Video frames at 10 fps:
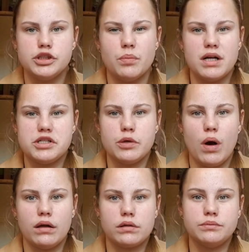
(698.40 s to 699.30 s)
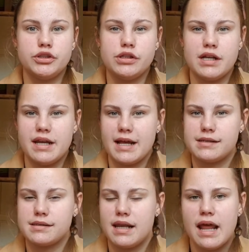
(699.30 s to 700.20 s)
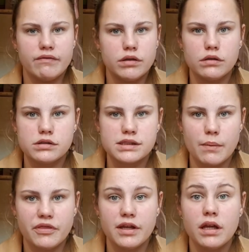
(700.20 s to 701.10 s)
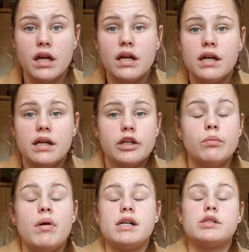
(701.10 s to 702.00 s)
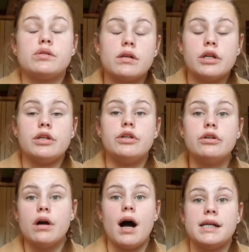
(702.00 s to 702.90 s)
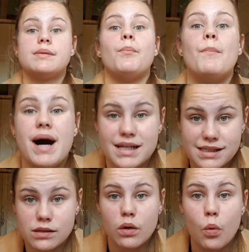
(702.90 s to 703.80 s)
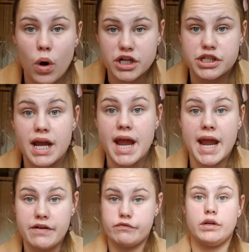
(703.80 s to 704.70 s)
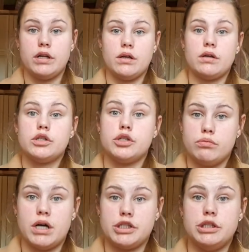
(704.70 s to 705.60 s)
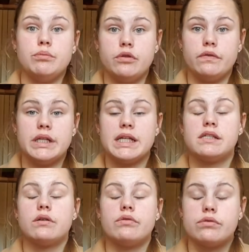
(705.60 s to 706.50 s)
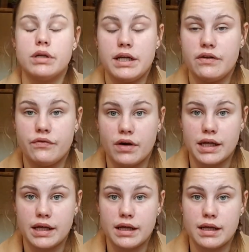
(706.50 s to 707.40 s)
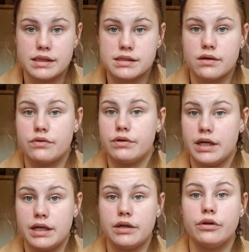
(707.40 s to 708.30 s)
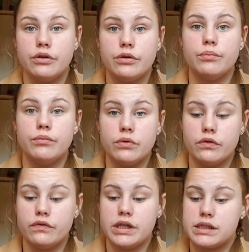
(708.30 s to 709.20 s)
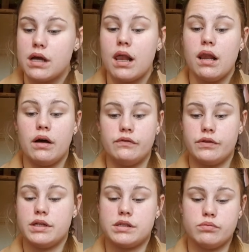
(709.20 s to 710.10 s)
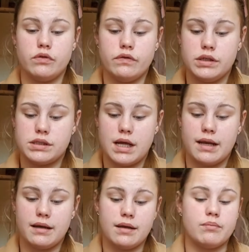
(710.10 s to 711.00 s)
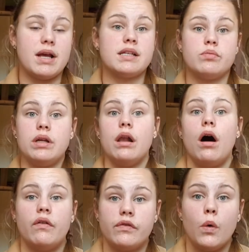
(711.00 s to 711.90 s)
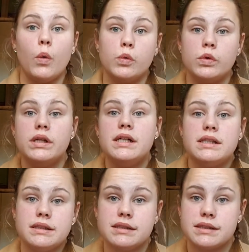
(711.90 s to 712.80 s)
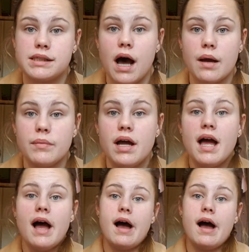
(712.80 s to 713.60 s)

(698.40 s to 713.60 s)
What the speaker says: Jumanji Welcome to the Next Level or something. You guys must watch every Jumanji movie. It's really funny, it's really good movies. I love these movies and it makes me laugh all the time.